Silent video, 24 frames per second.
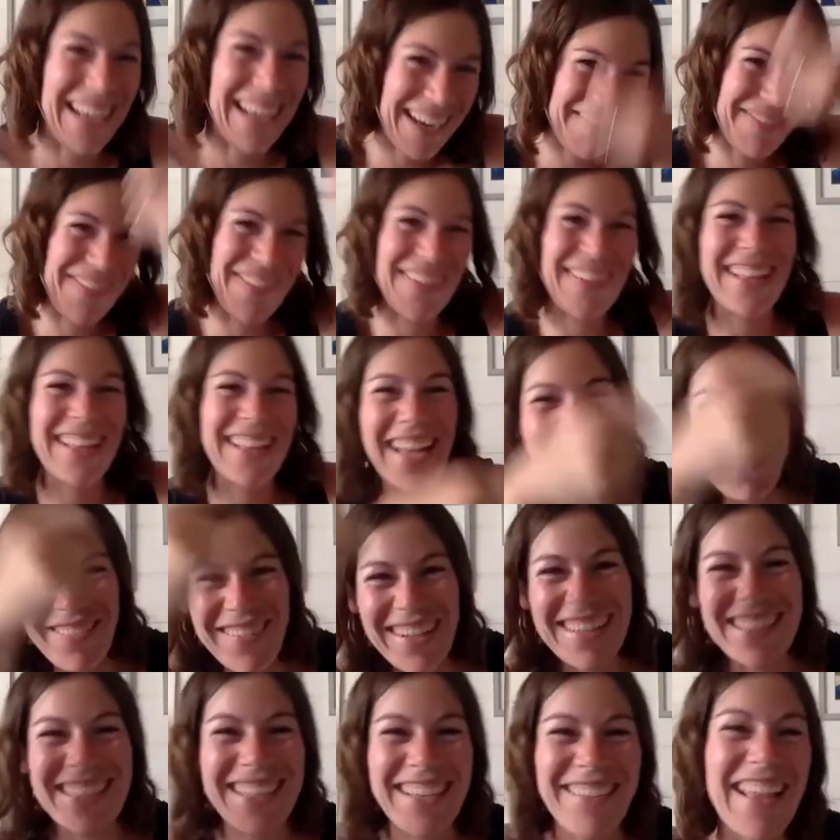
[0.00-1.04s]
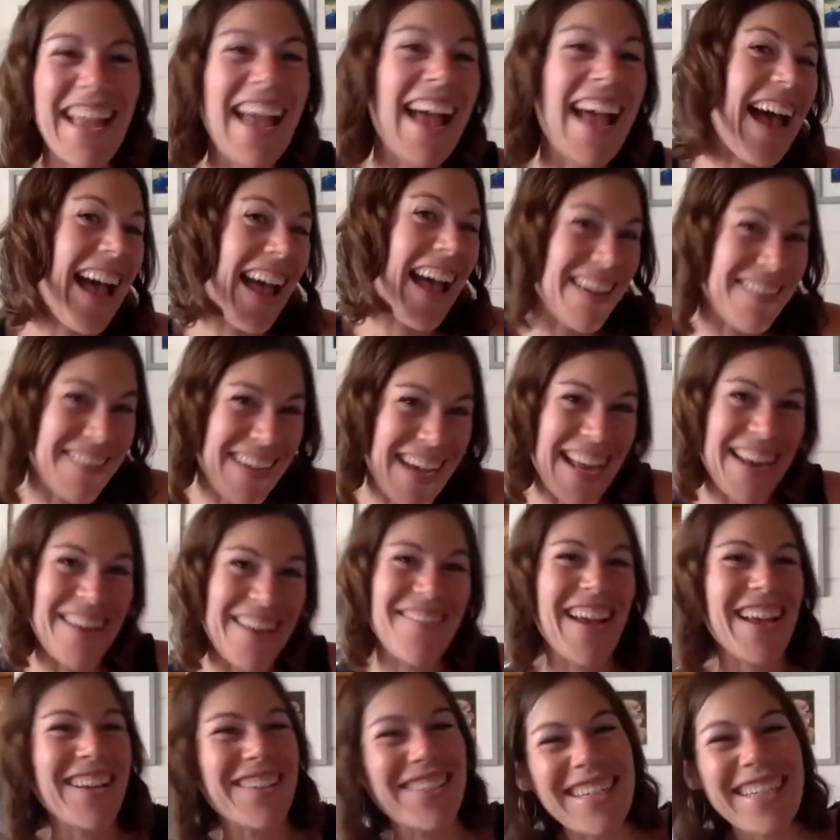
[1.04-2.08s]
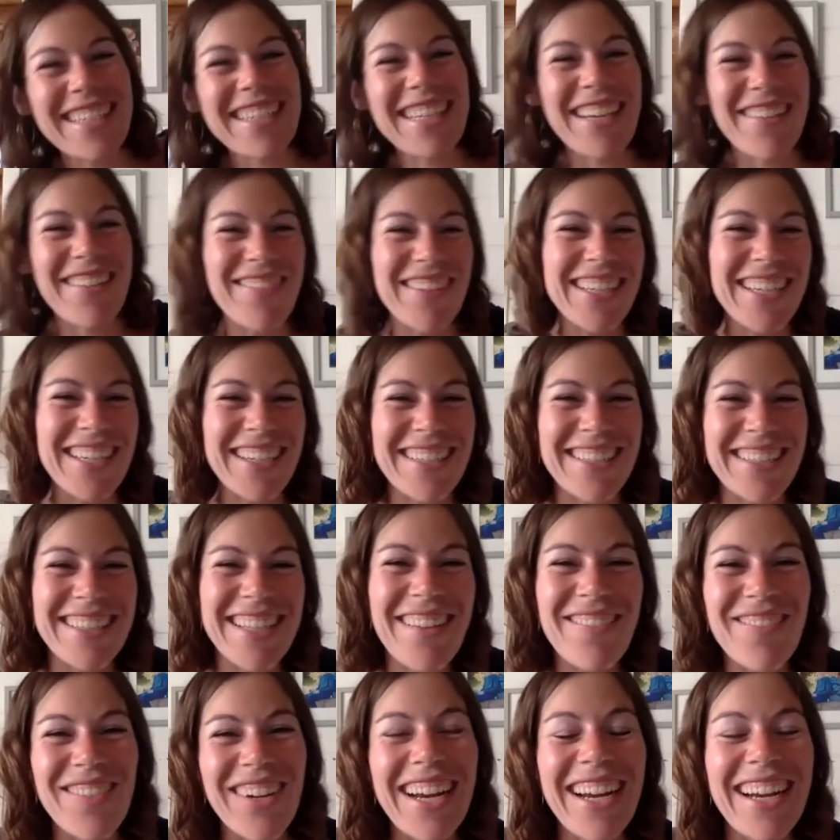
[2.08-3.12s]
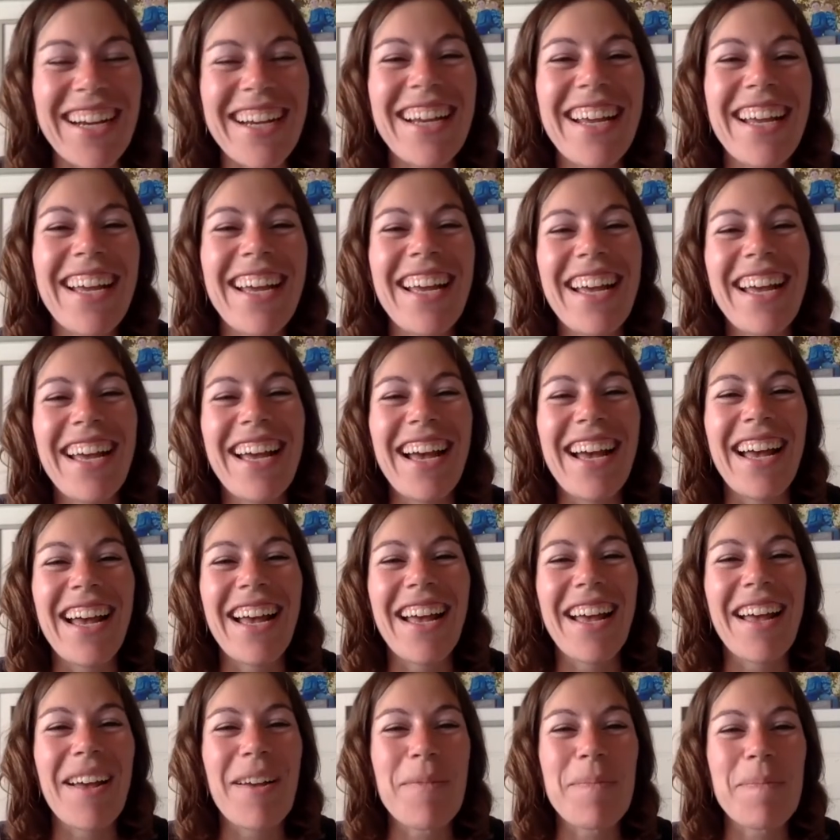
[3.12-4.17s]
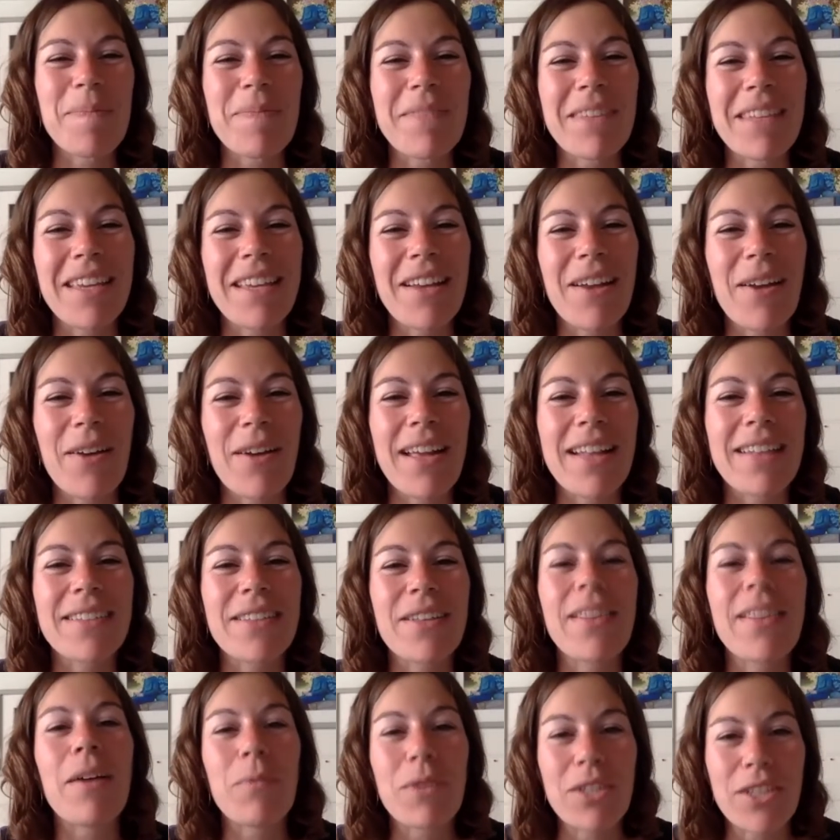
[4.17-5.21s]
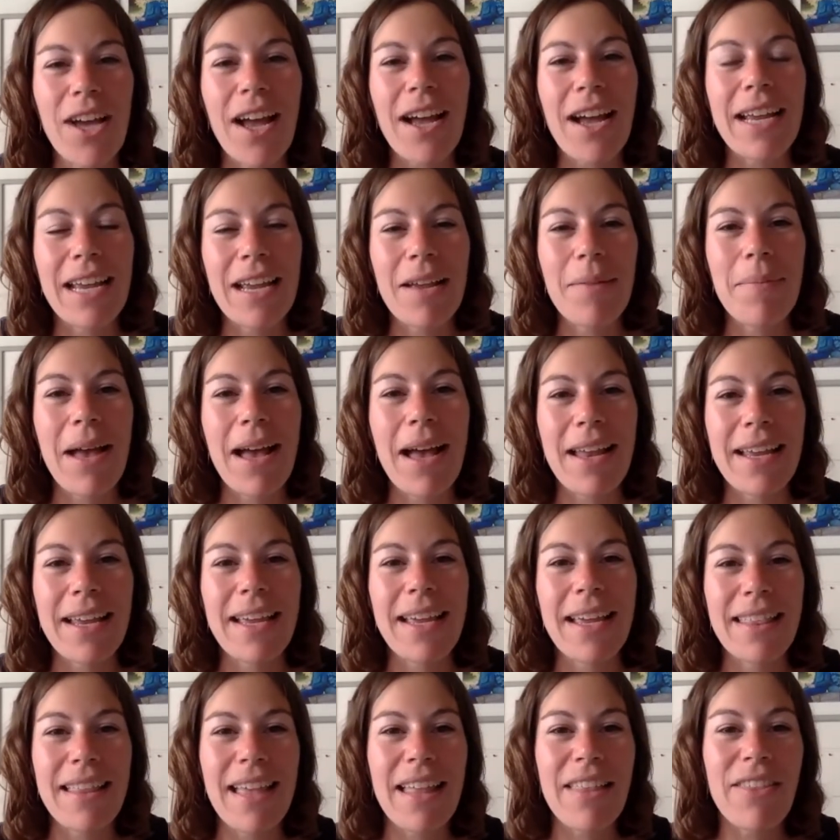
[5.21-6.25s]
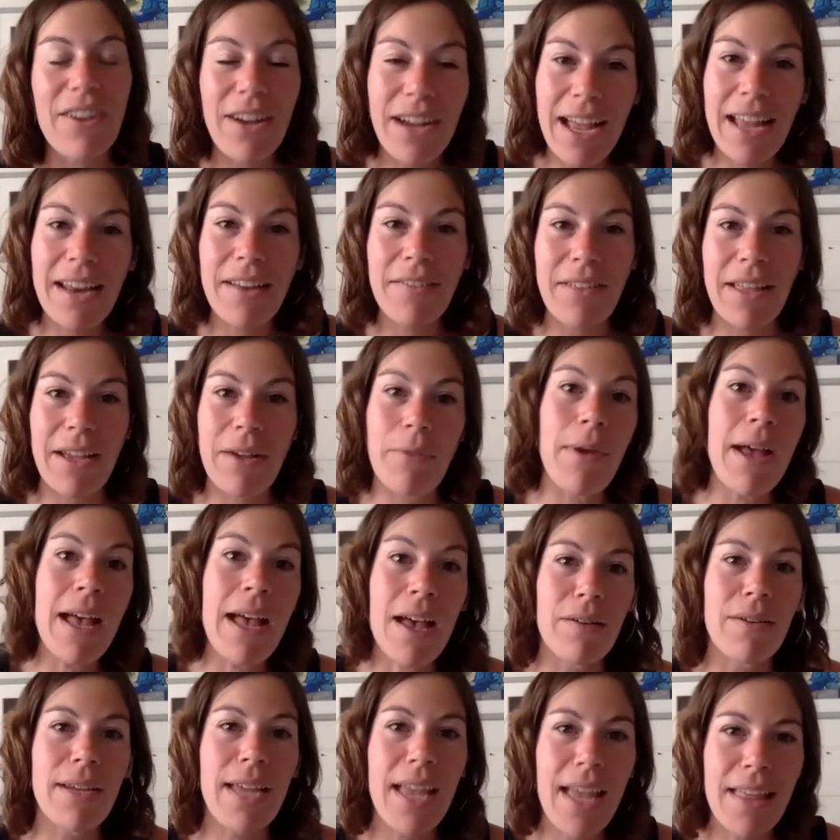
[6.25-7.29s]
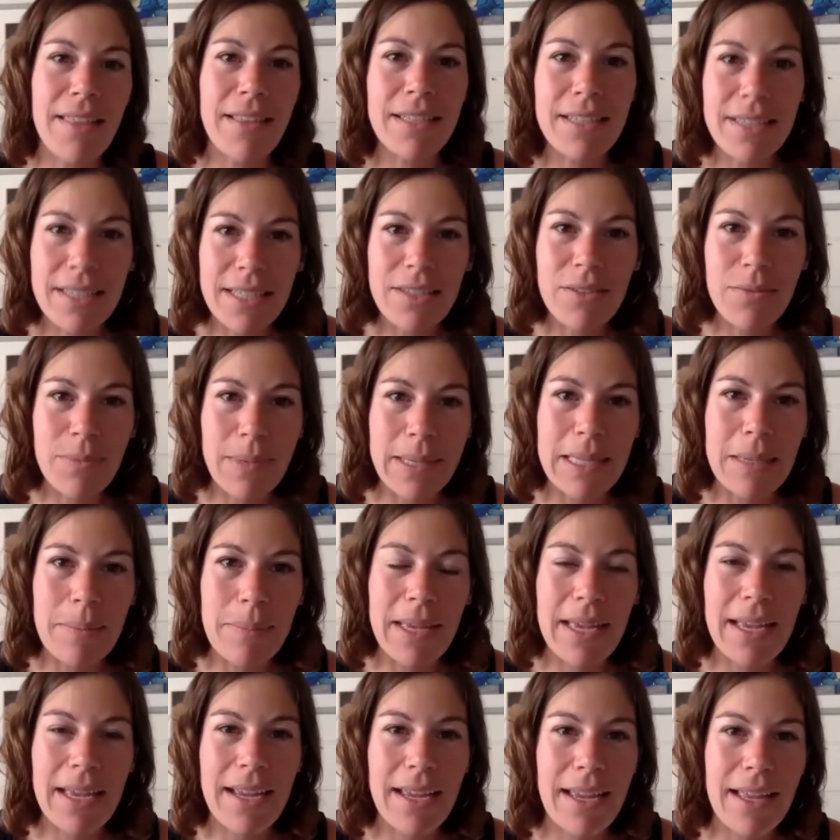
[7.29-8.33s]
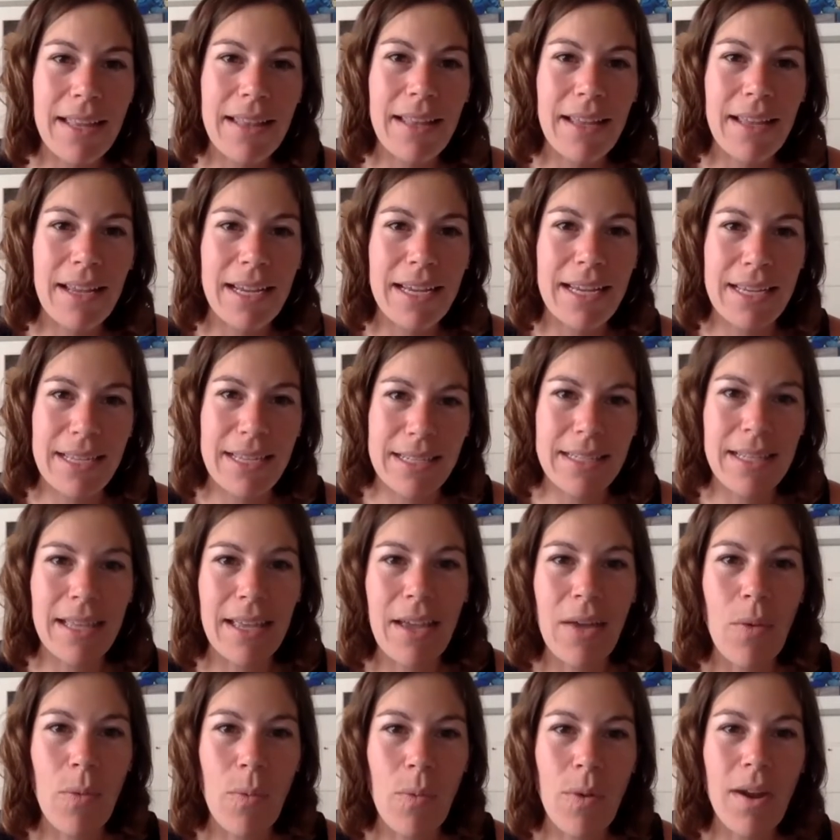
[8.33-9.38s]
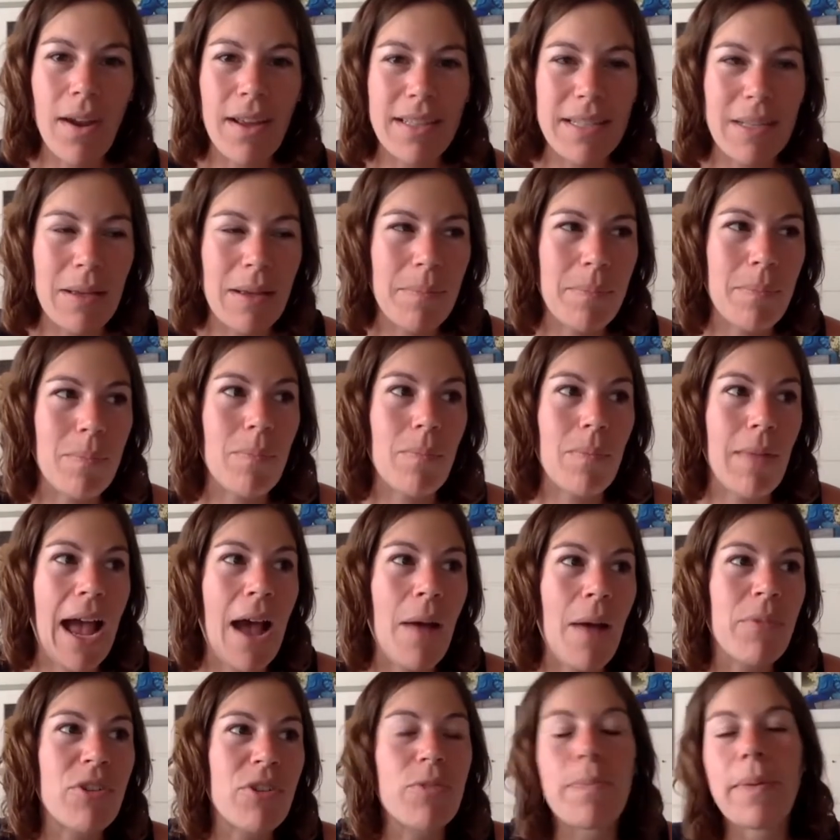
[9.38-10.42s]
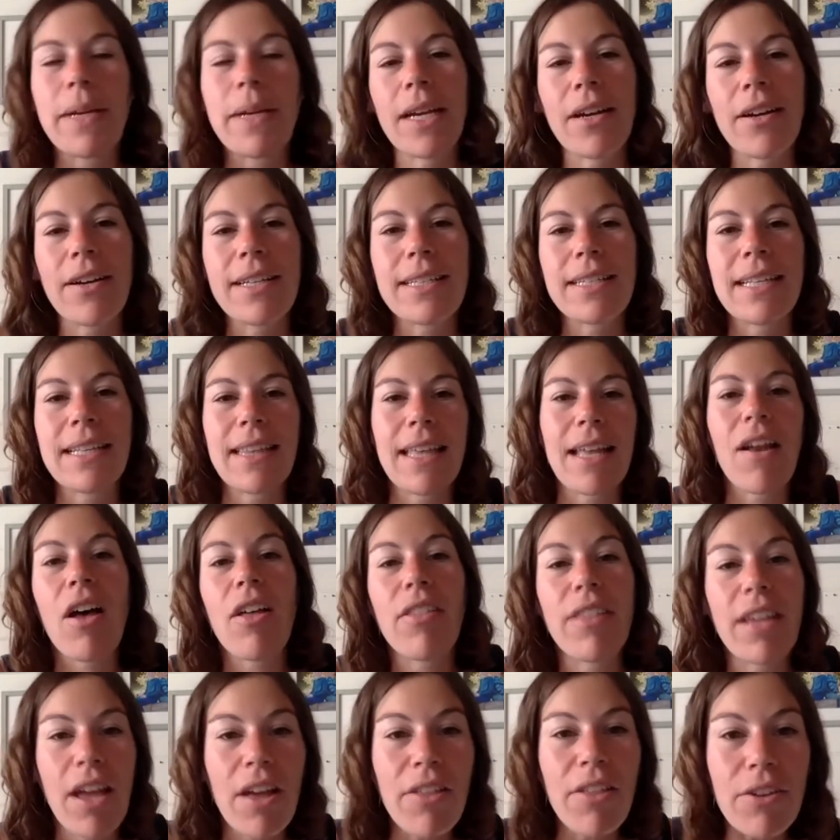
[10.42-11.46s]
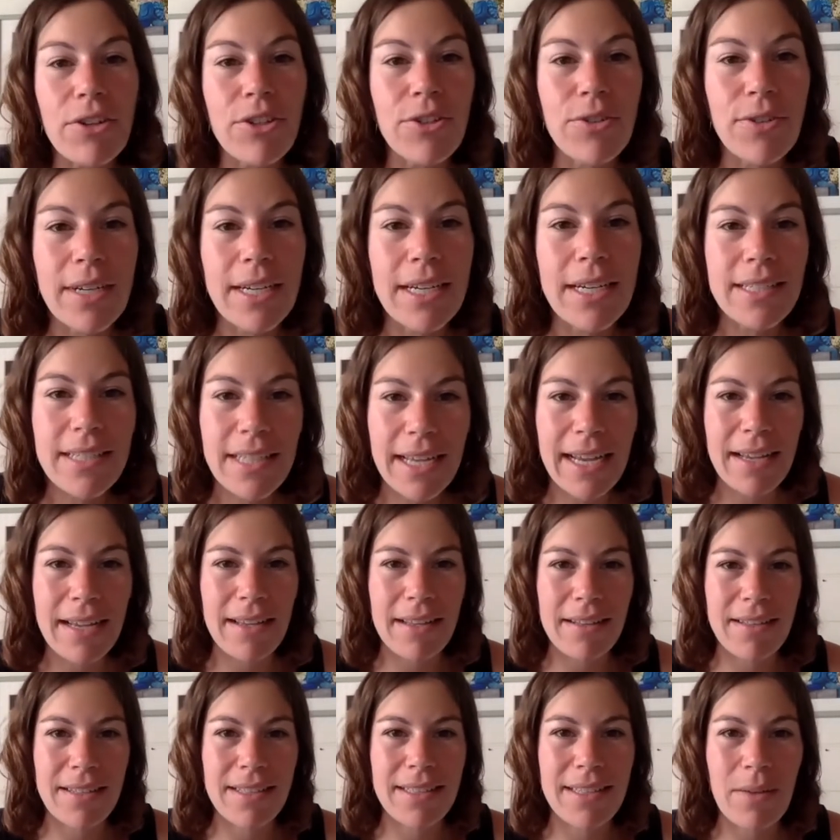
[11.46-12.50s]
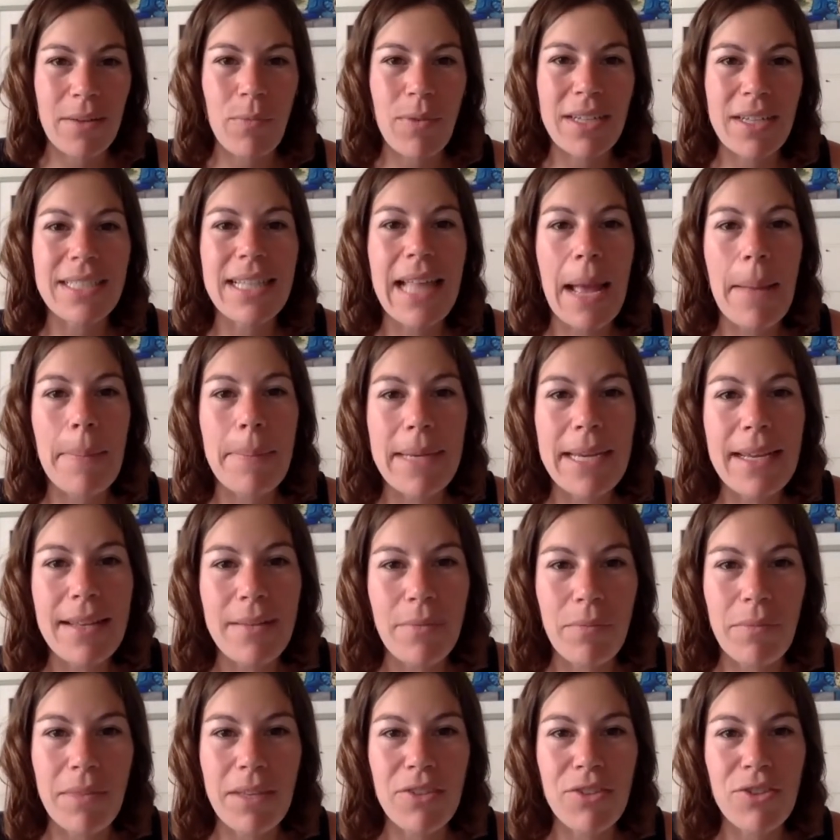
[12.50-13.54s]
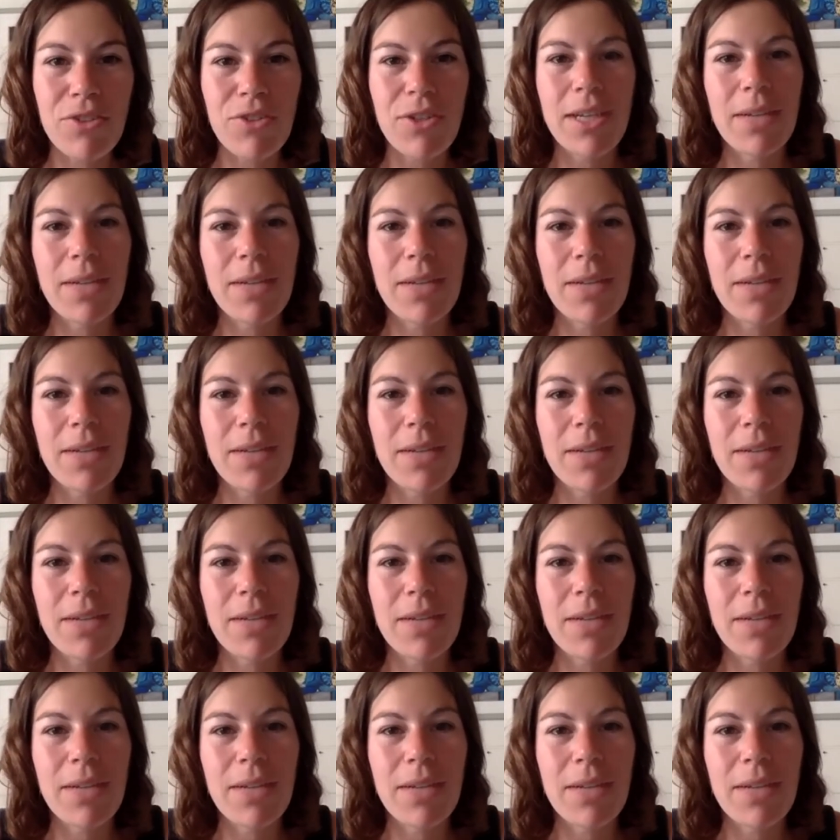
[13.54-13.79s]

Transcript: i pull out my stomach i've got a measuring tape in here somewhere um you know and so then we're talking about it and then they're kind of like wow yeah this is really big and like is it how much bigger is it than all the other trees like does that what does that mean this tree